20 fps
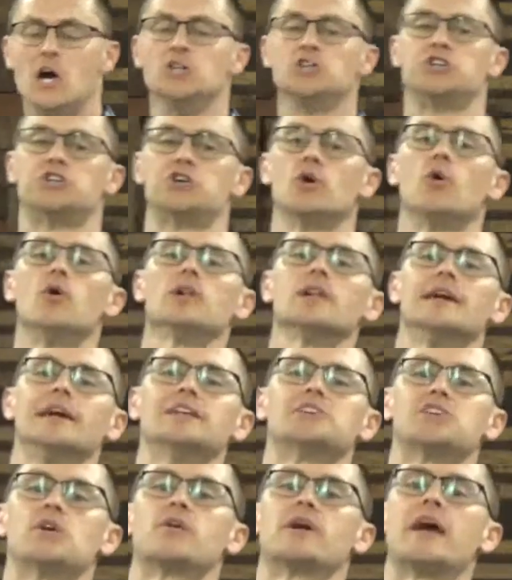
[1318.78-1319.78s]
Surely
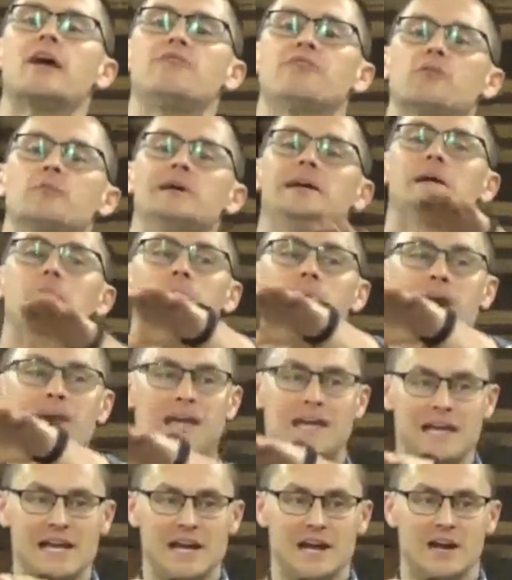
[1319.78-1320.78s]
it's okay for me to be
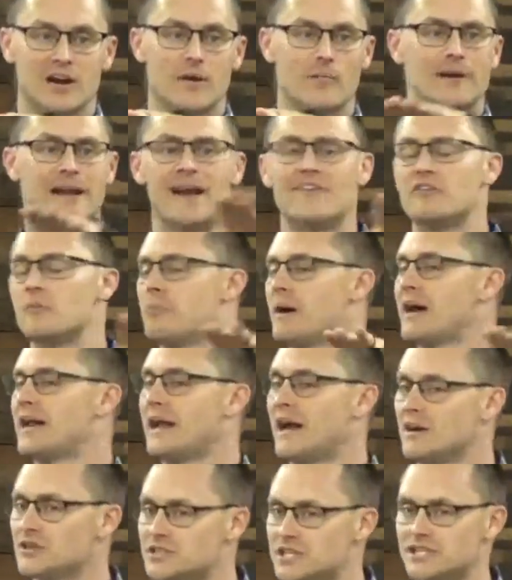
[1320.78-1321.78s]
here. I mean,
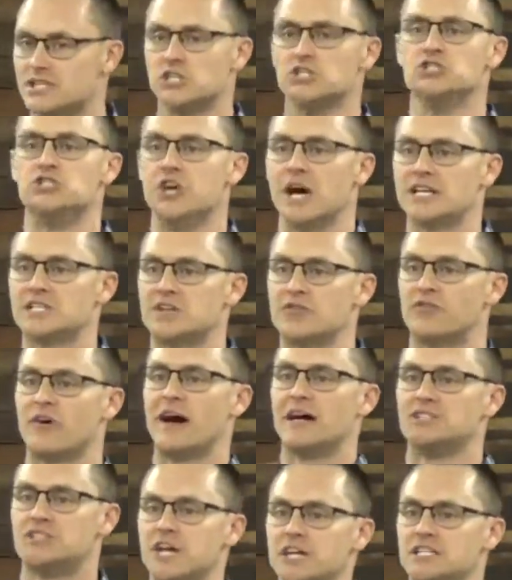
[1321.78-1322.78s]
everybody else is
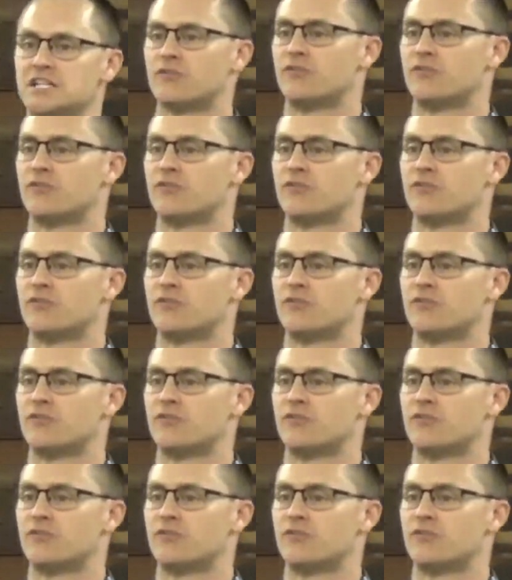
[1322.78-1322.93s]
justified.